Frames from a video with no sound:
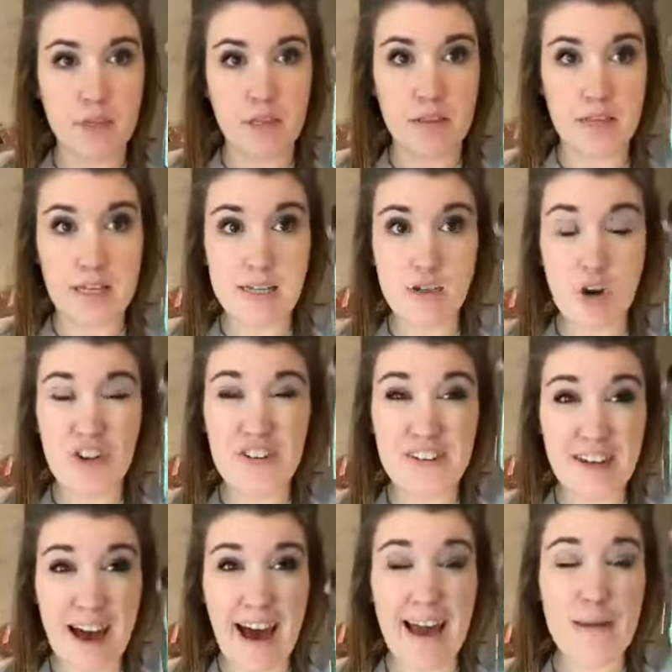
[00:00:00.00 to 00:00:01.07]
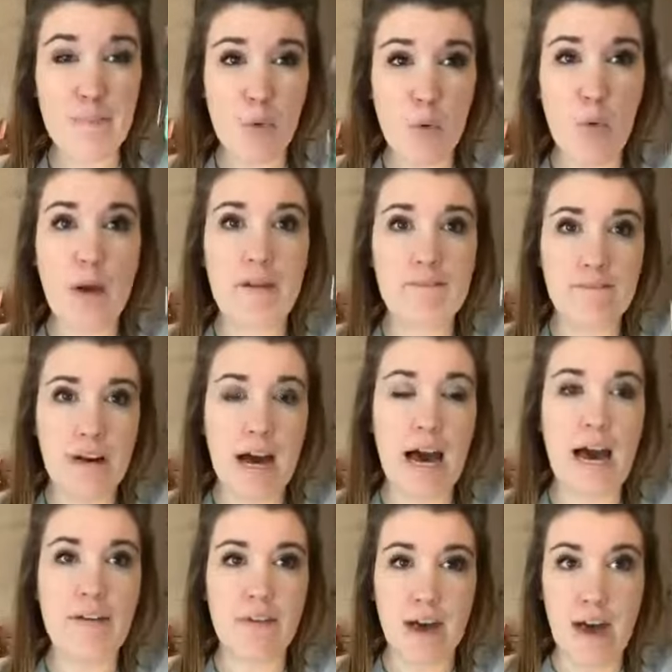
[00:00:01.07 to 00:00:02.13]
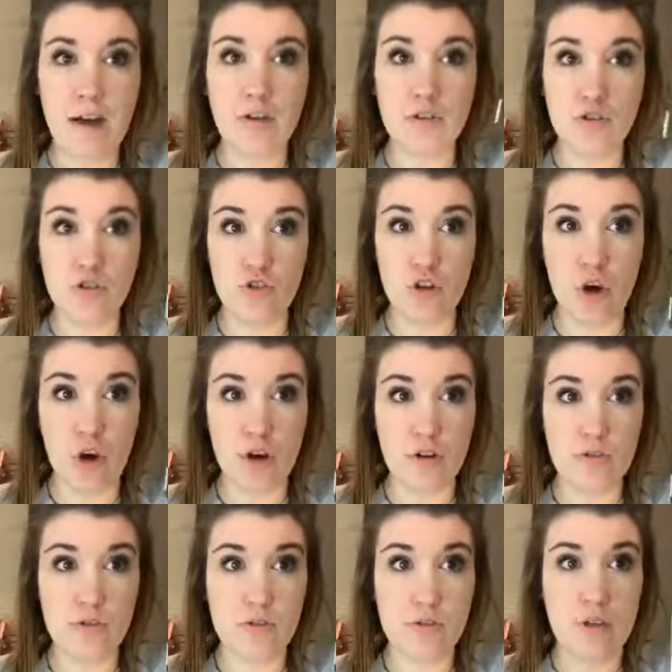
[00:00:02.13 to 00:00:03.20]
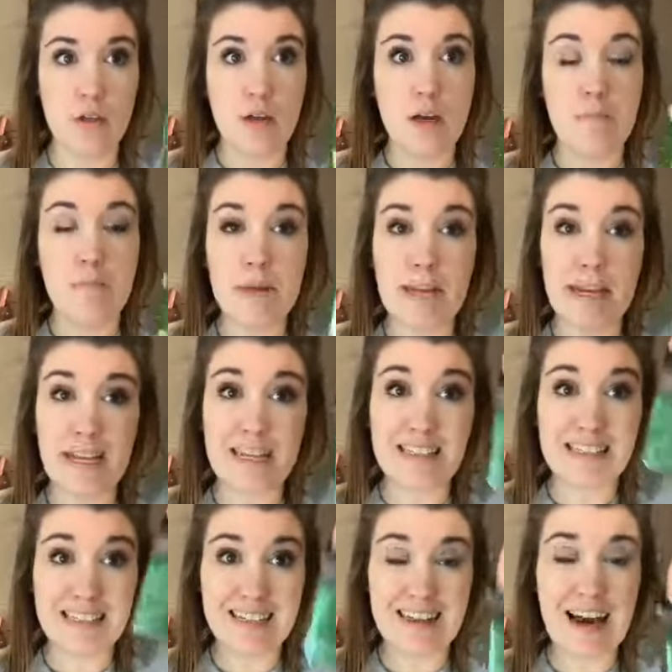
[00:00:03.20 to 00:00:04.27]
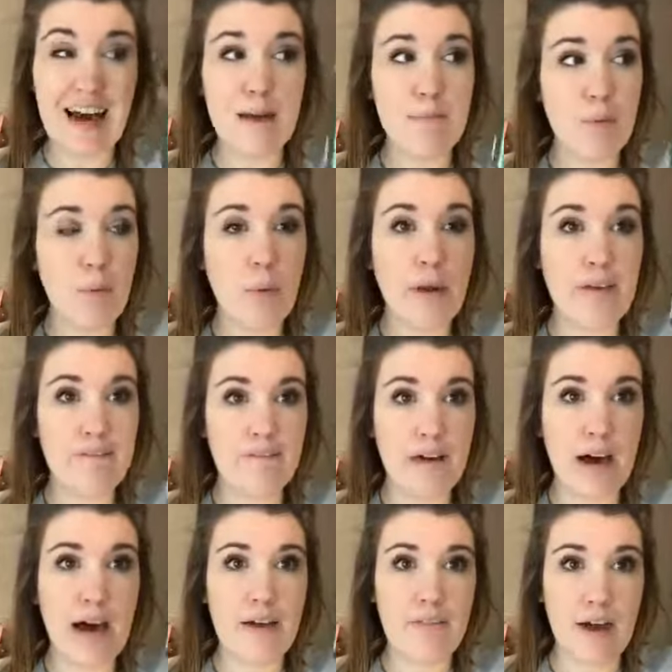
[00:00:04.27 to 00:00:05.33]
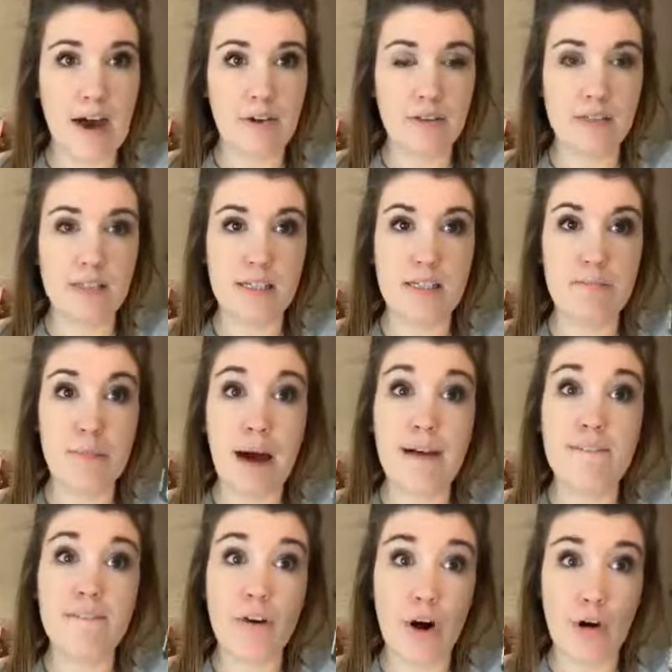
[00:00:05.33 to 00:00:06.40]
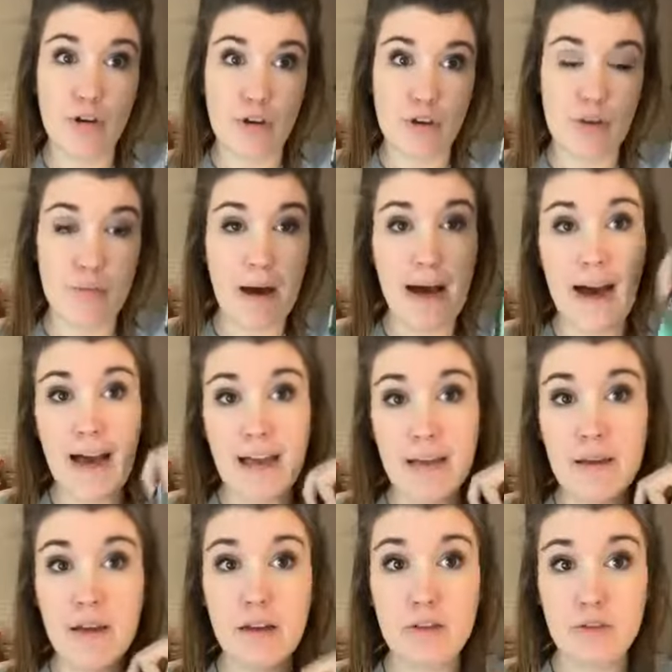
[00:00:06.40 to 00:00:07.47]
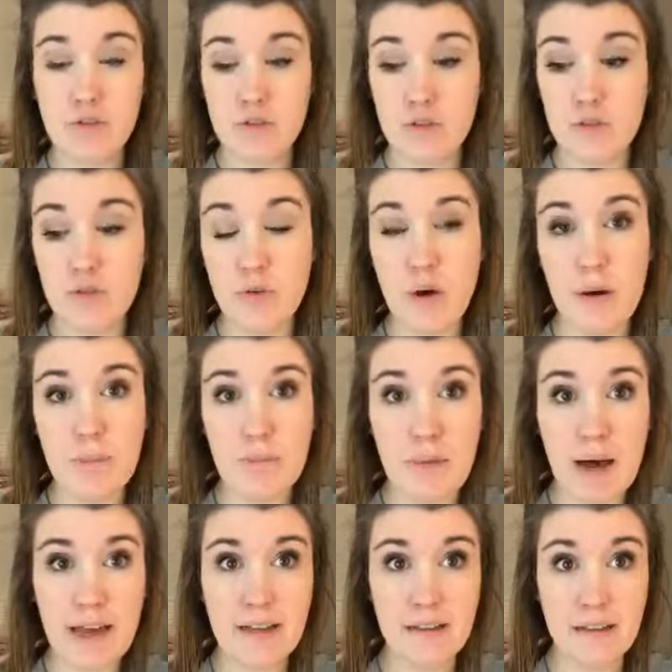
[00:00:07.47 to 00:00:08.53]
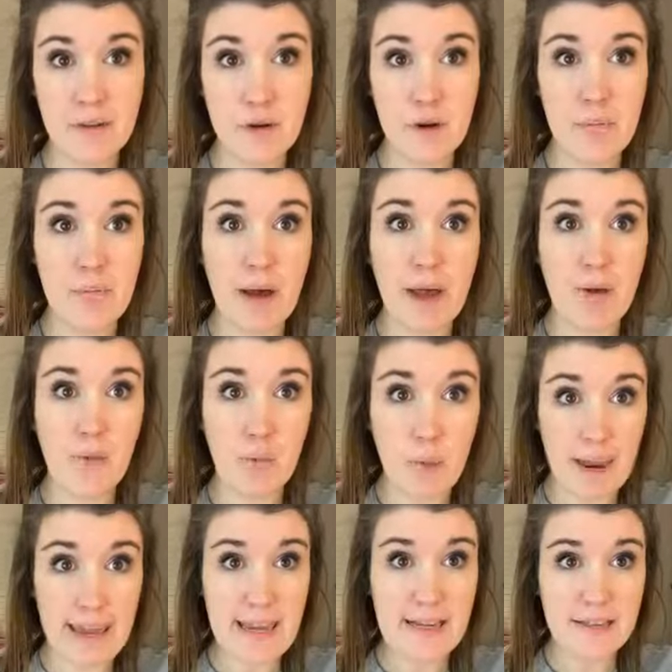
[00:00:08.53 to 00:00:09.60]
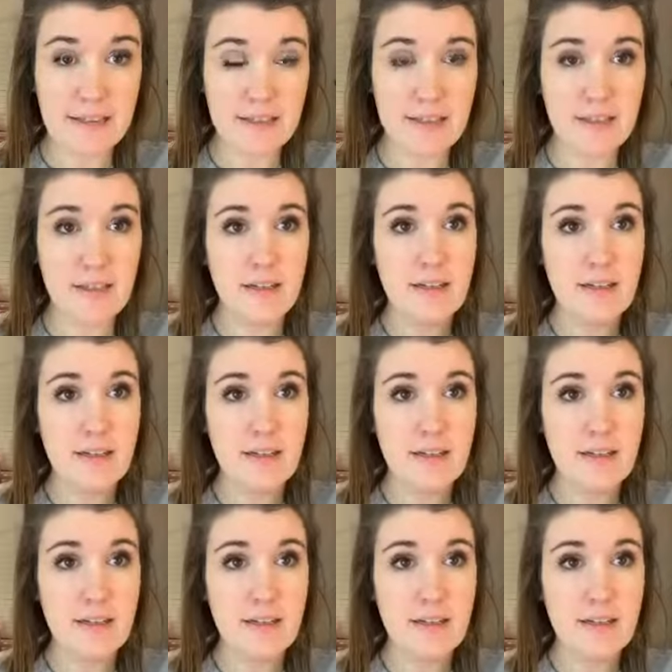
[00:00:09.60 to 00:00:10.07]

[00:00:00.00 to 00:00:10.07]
these are 9.5 ounce jars, meaning it's 9.5 ounces by volume. I do my glitter by weight.